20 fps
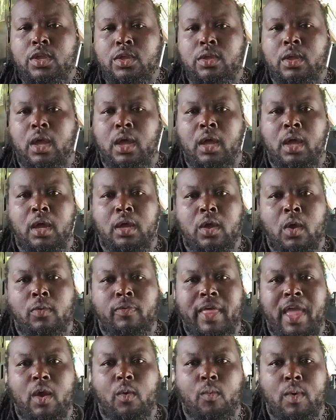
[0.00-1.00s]
go
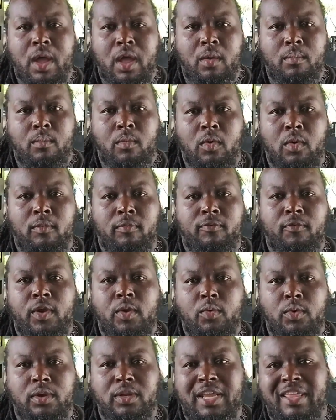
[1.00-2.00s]
that route more
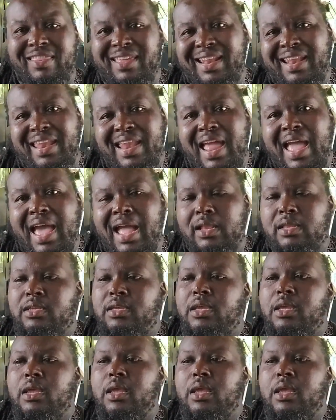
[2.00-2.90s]
frequently than not.